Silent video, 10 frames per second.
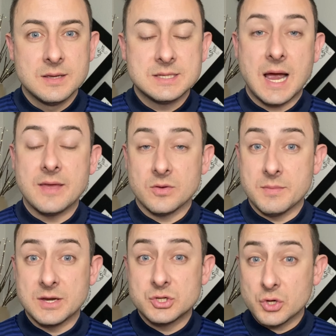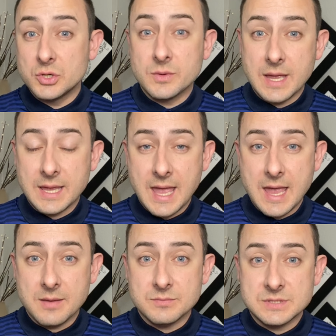to either make sure you get
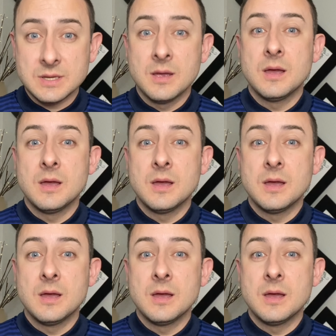games,